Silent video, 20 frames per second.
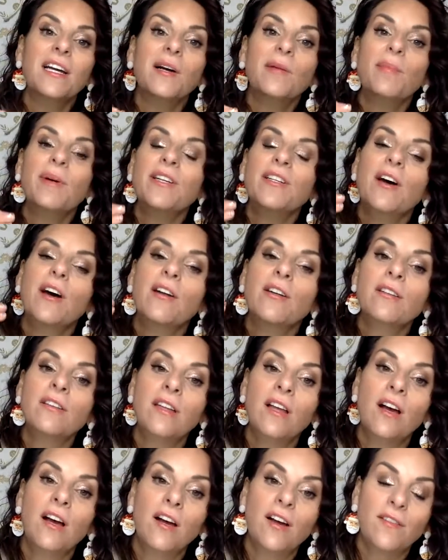My daughter
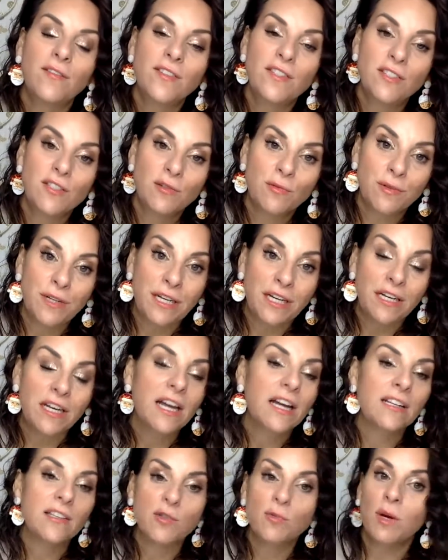loves to read,
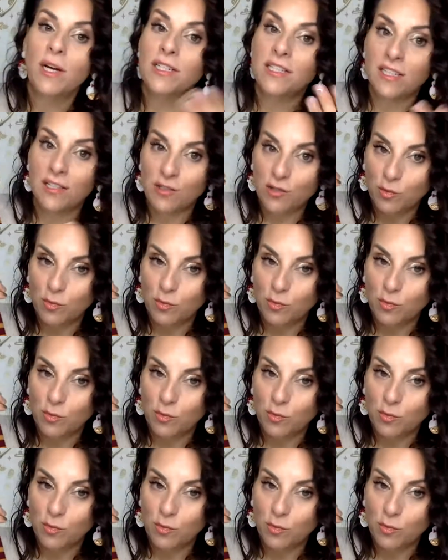hence why Tinsel